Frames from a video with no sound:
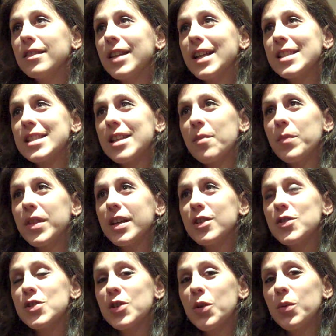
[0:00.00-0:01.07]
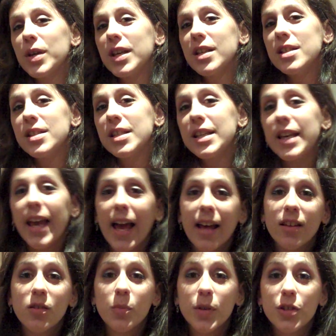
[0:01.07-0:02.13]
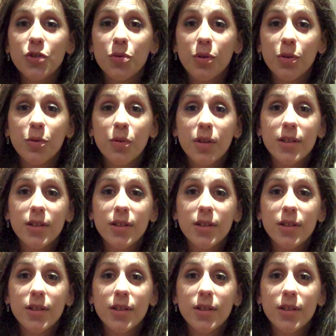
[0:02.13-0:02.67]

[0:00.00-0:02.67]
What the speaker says: that something so easy can't be true,